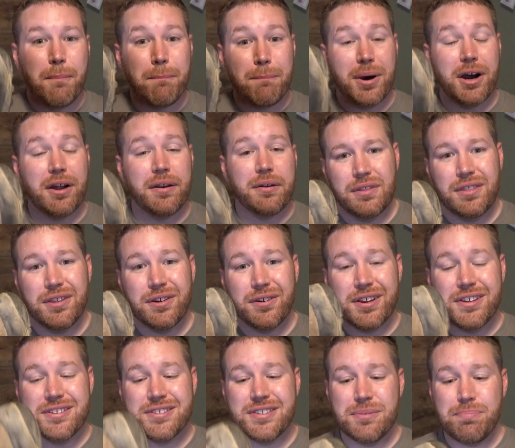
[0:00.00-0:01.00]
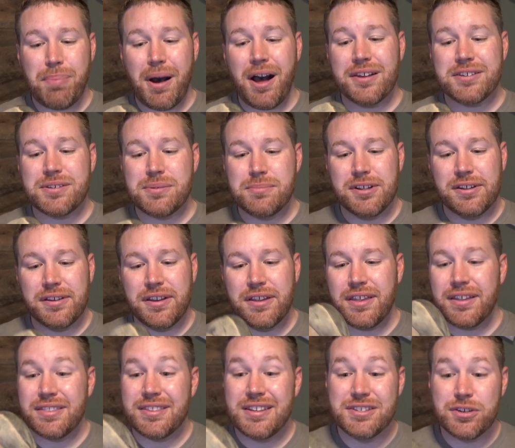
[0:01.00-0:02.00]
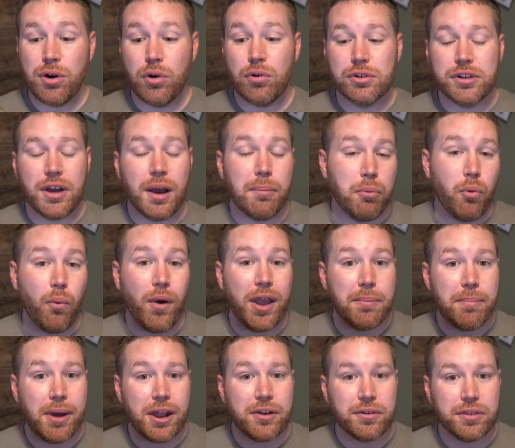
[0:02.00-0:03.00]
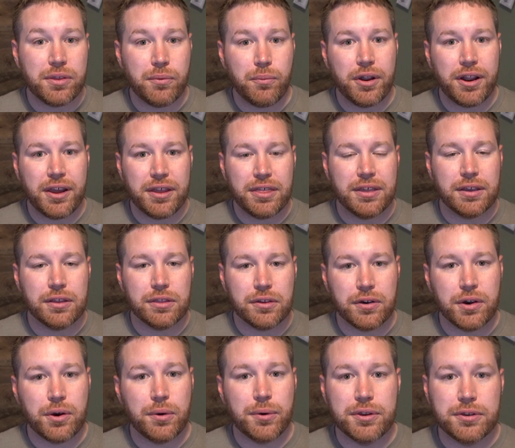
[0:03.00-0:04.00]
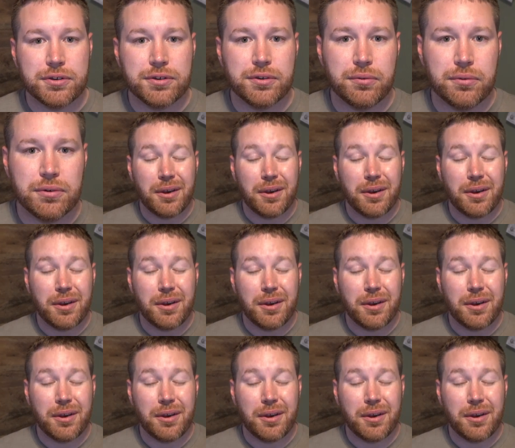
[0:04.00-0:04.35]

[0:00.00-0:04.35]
But there is the possibility that these hold up way better than what I think they're going to.